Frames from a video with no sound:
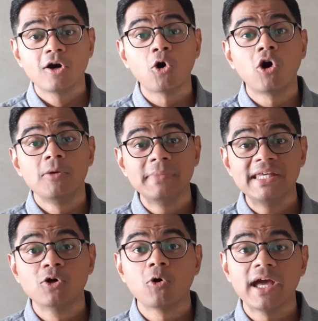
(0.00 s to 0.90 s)
or
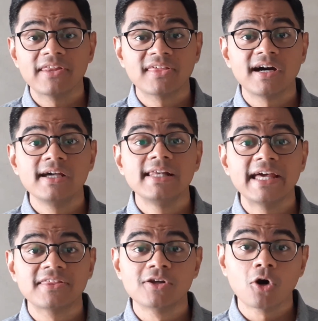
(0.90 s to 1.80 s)
amino ethyl
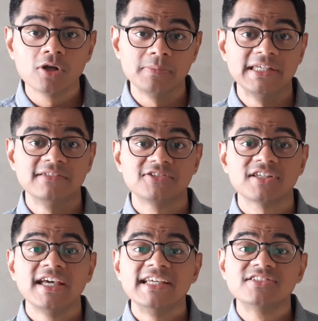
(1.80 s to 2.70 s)
ethanolamines,
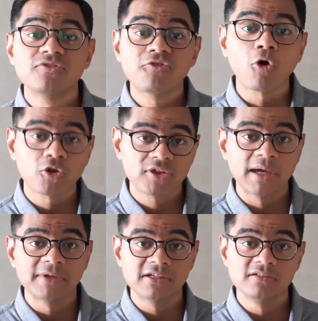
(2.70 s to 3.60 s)
is the fourth
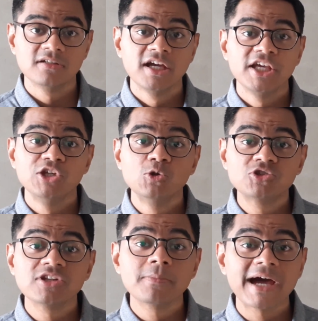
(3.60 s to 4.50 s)
chemical, used
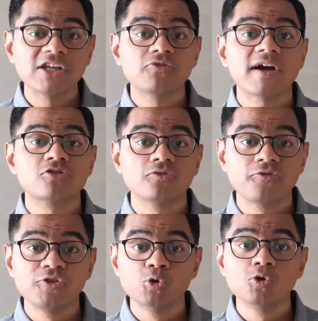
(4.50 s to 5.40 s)
in the manufacture of
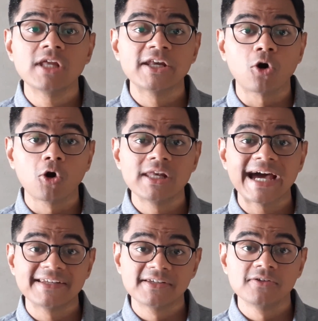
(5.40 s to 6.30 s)
fuel and oil
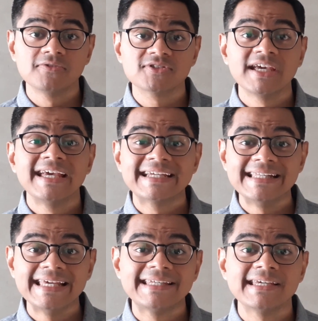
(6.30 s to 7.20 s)
additives,
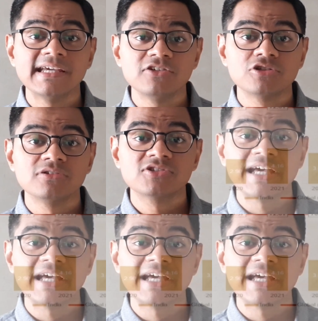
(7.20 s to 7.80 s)
chelating agents,